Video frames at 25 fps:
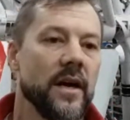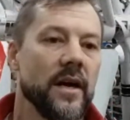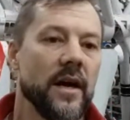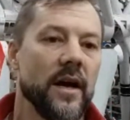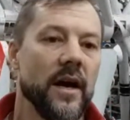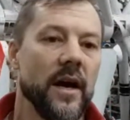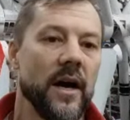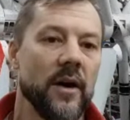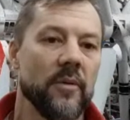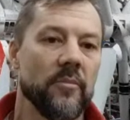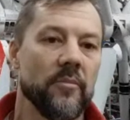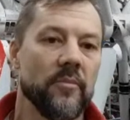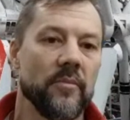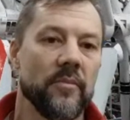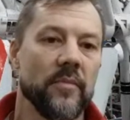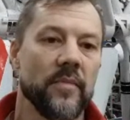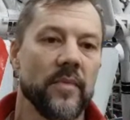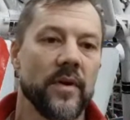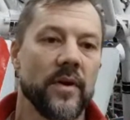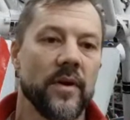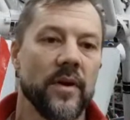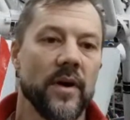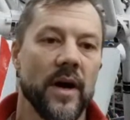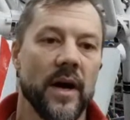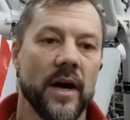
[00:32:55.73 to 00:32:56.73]

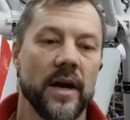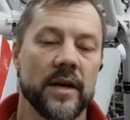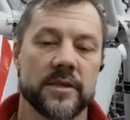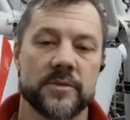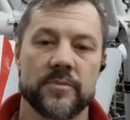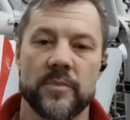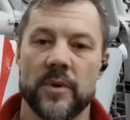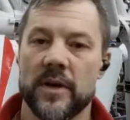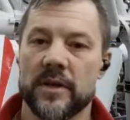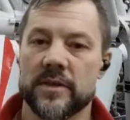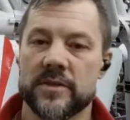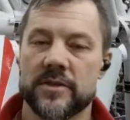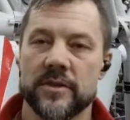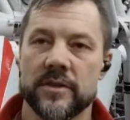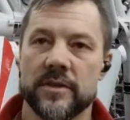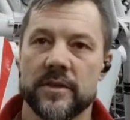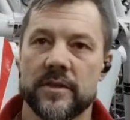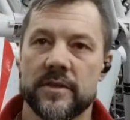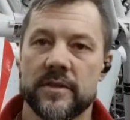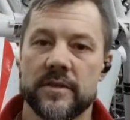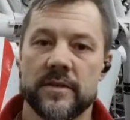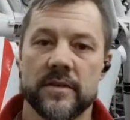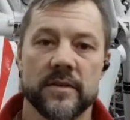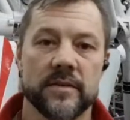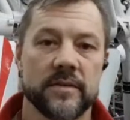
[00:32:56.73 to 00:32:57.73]
I sponsored
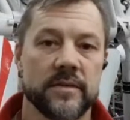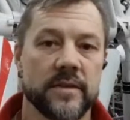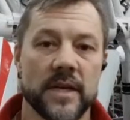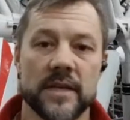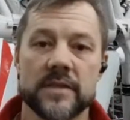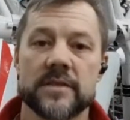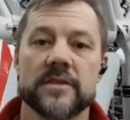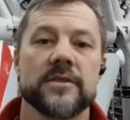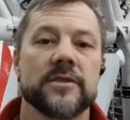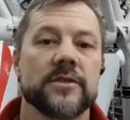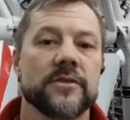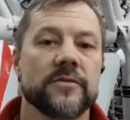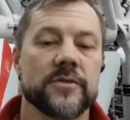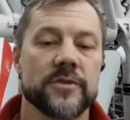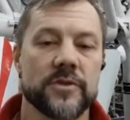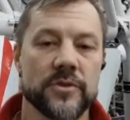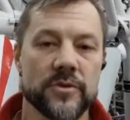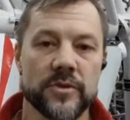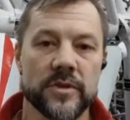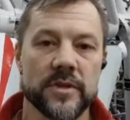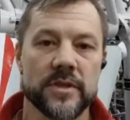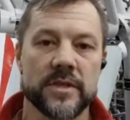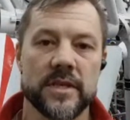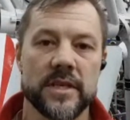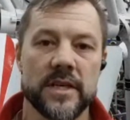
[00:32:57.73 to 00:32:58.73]
dozens of
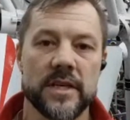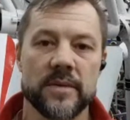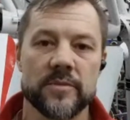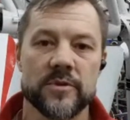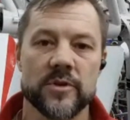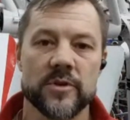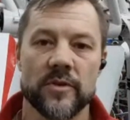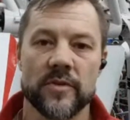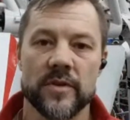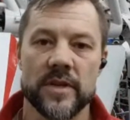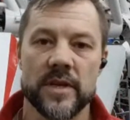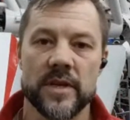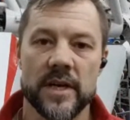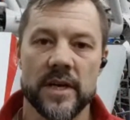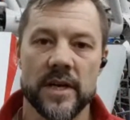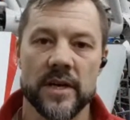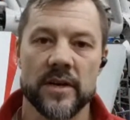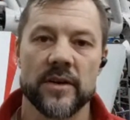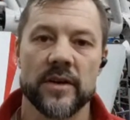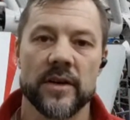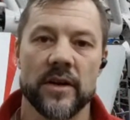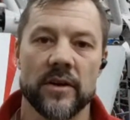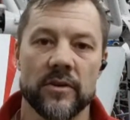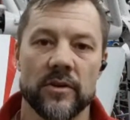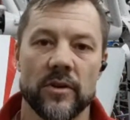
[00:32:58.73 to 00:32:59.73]
student teams over the
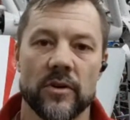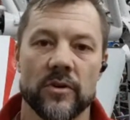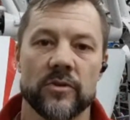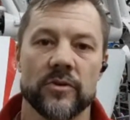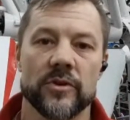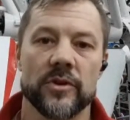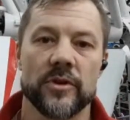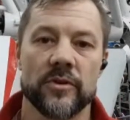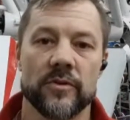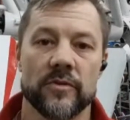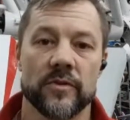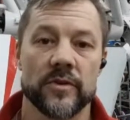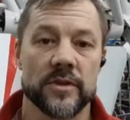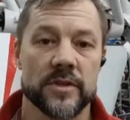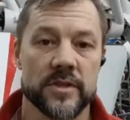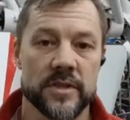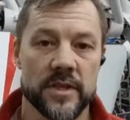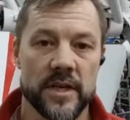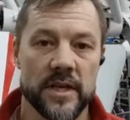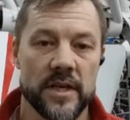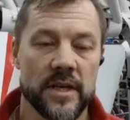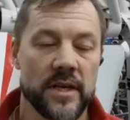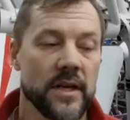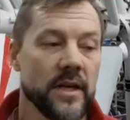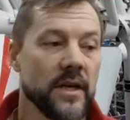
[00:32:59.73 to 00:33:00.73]
year at our local
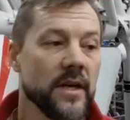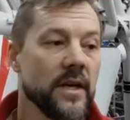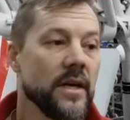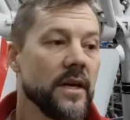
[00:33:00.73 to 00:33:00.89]
university.